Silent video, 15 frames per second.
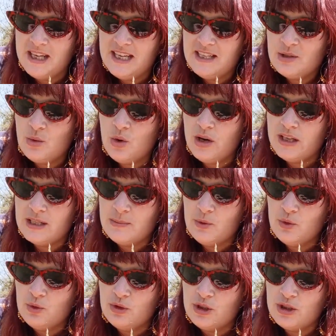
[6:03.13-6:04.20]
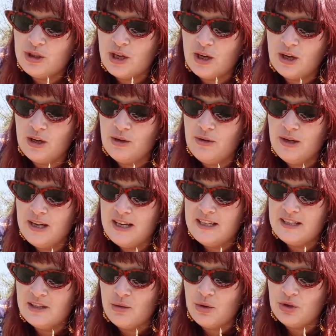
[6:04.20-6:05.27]
it is quite small to show,
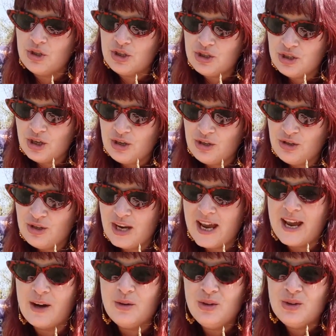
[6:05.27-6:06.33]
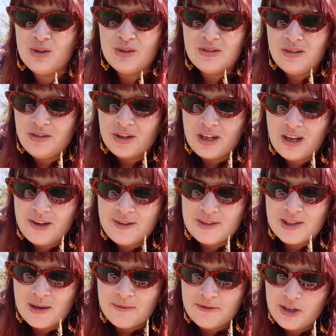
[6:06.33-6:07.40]
so I'll just show you now on the
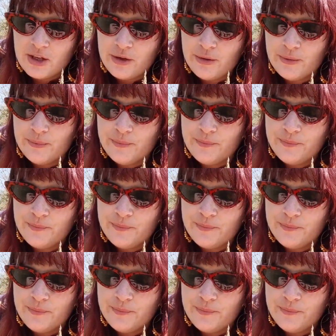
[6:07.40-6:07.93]
close-up view.